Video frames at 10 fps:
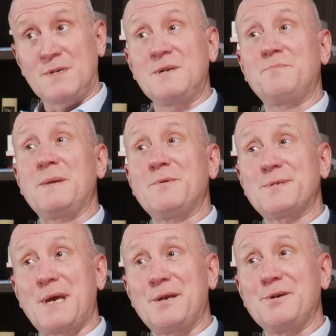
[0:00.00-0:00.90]
What did people
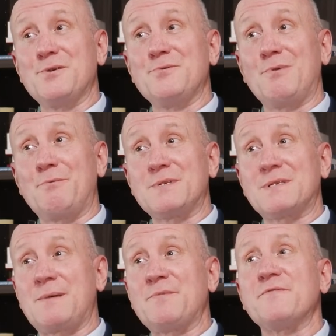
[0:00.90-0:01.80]
say to you? What was
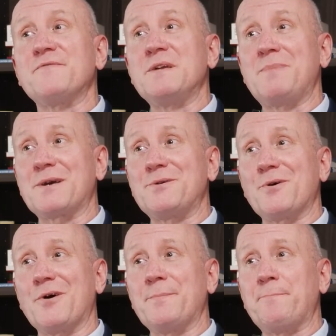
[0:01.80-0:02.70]
some of the feedback you
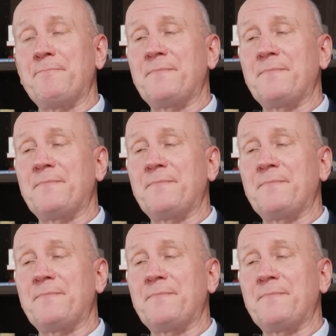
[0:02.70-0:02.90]
got?